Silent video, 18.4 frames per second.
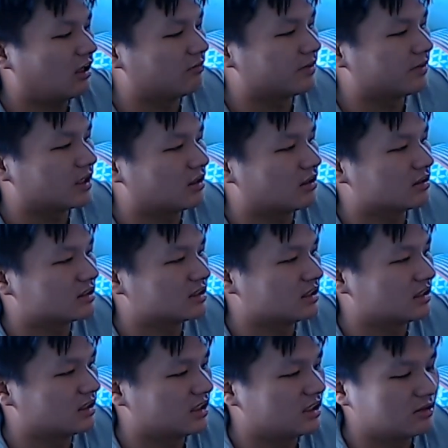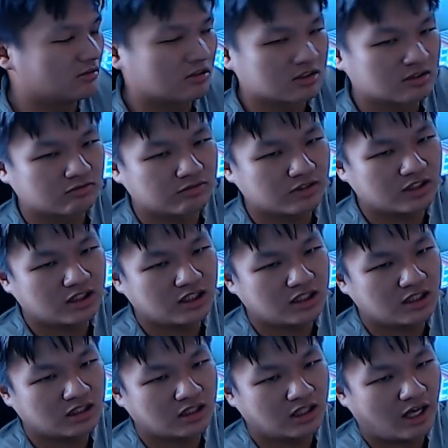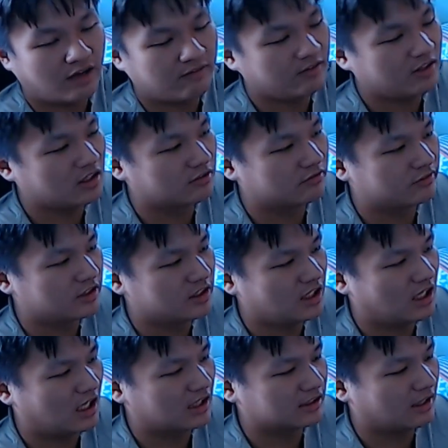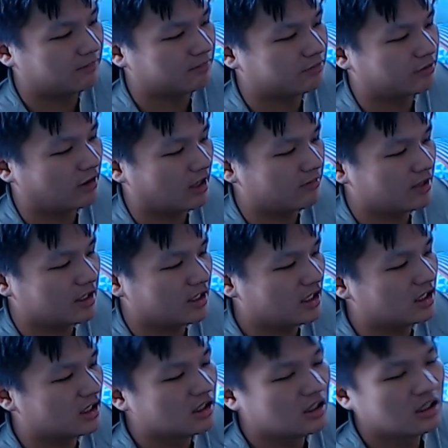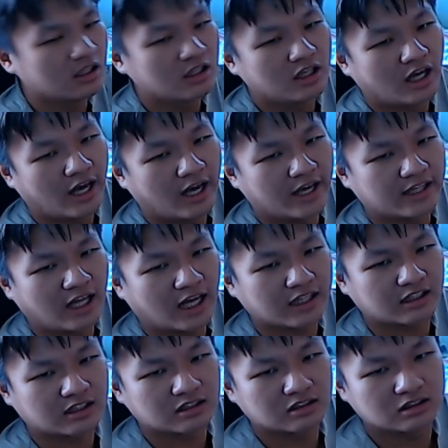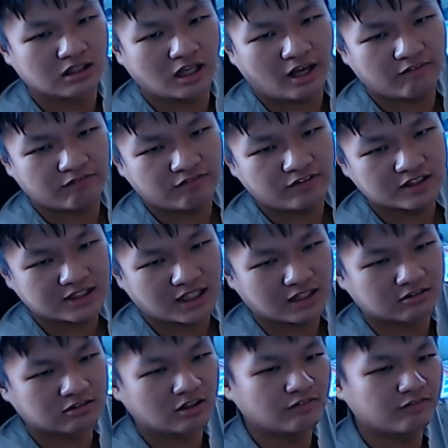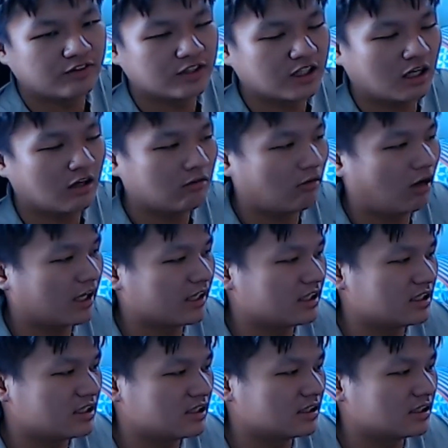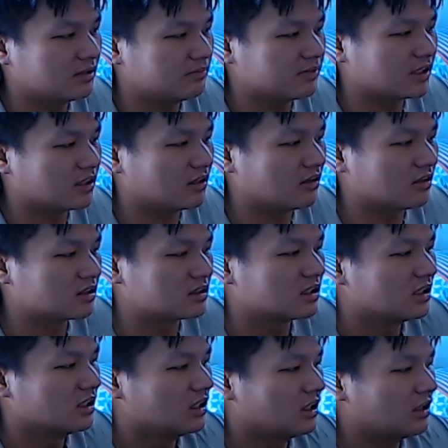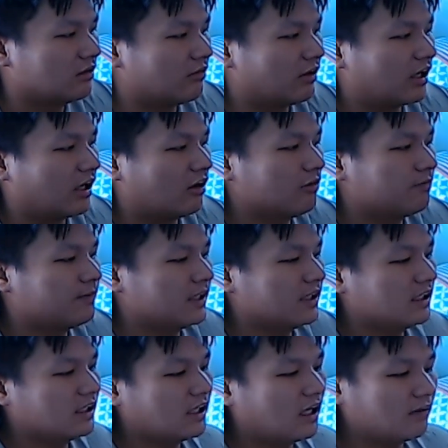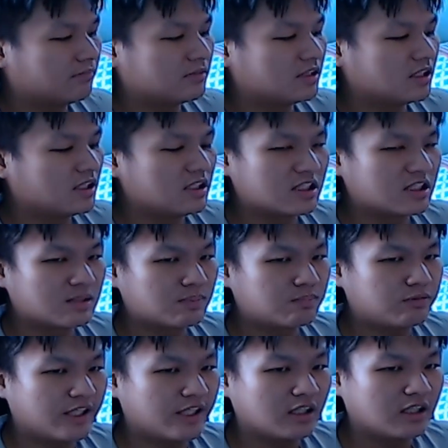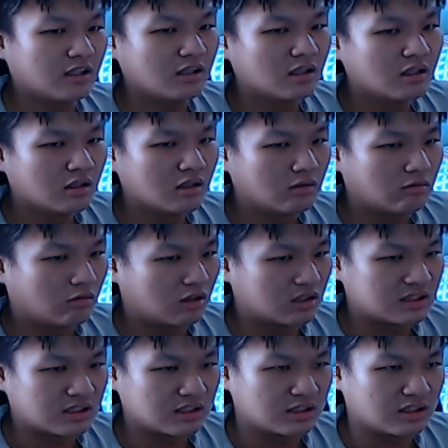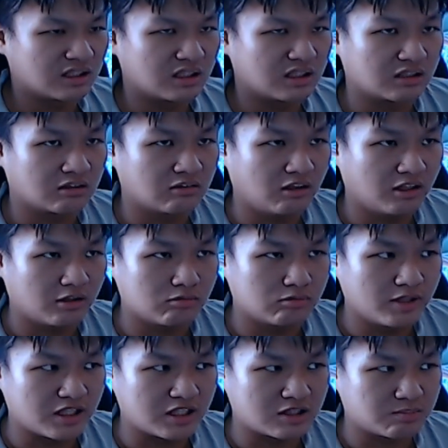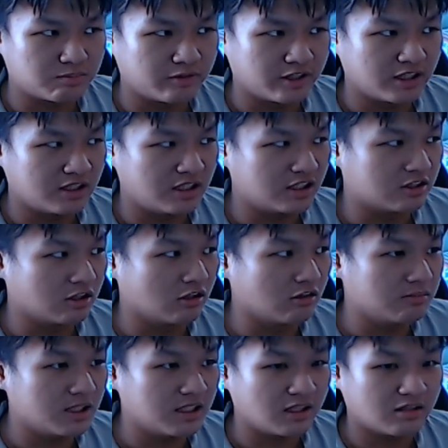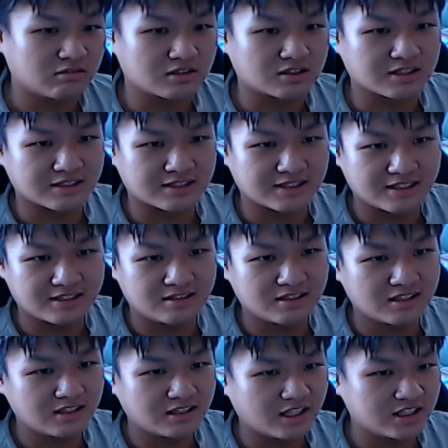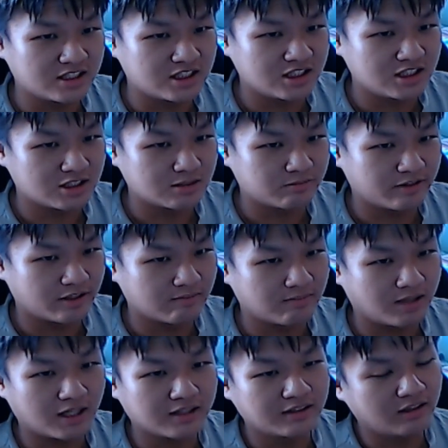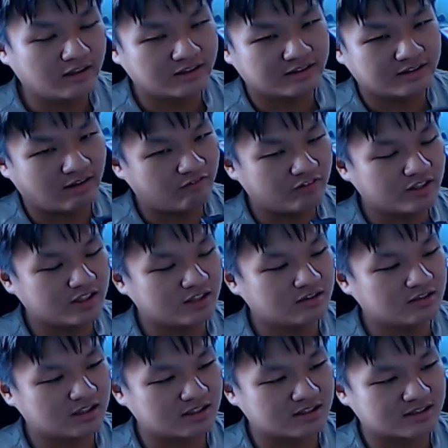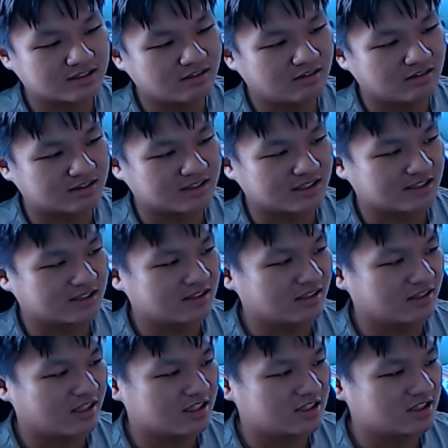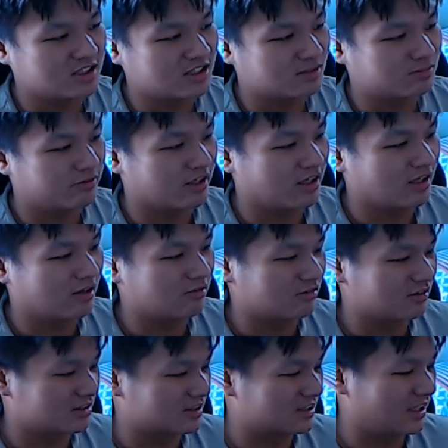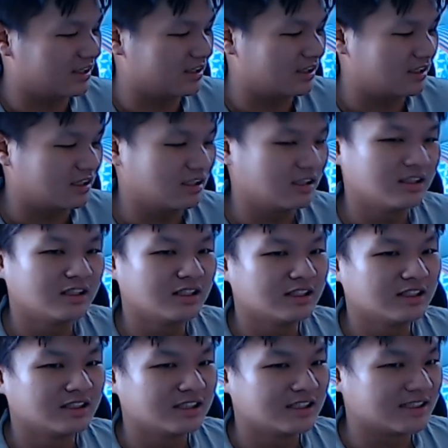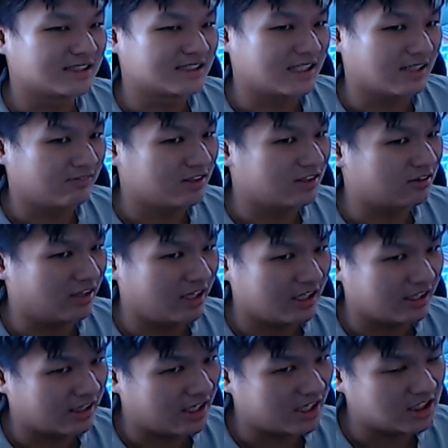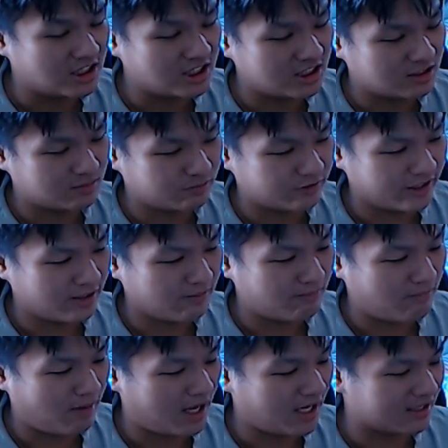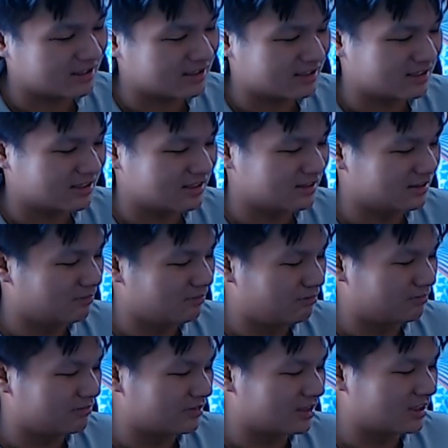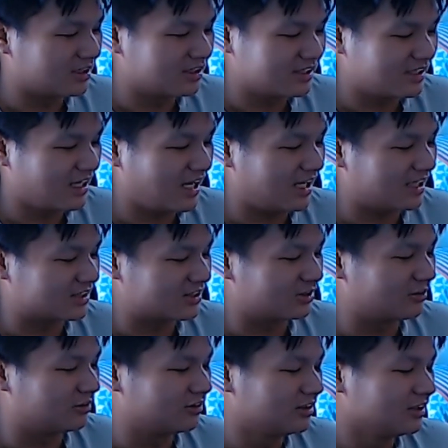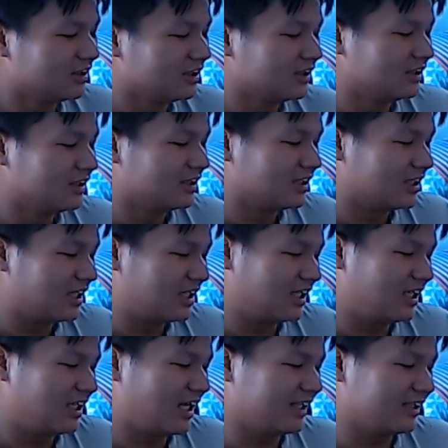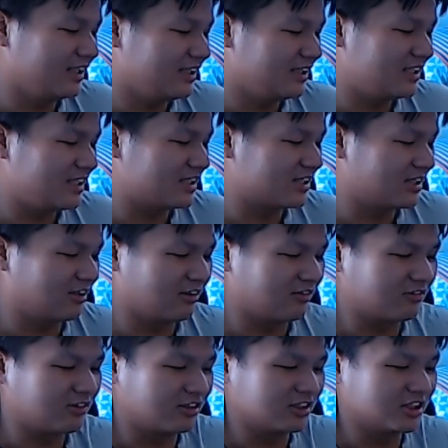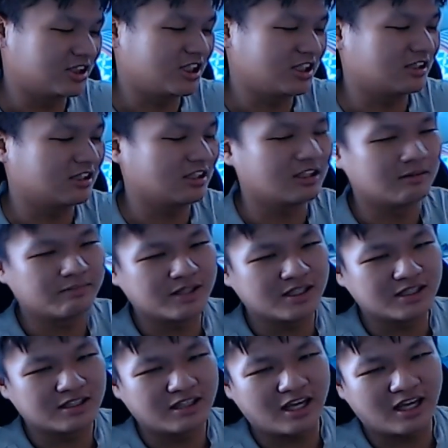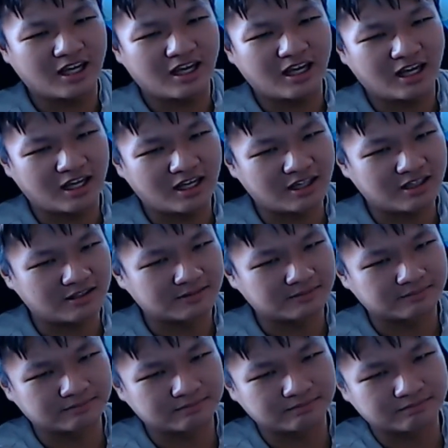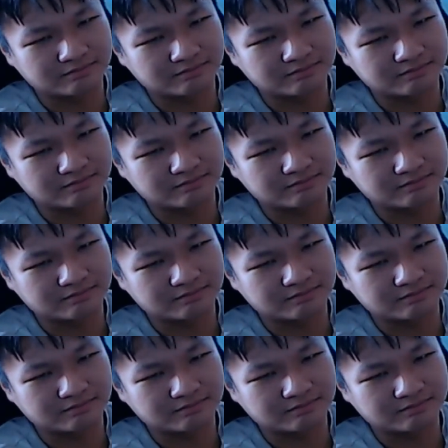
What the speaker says: it out because he was really having a really hard time priming it. And at first I couldn't figure out why either, because when I opened it up, the spring was quite a weak spring. He told me there was a 16 kg spring, but that definitely is not a 16 kg spring. It was like a 7 or 8 kg spring max. Yeah, so I think he sort of got cheated a bit there, and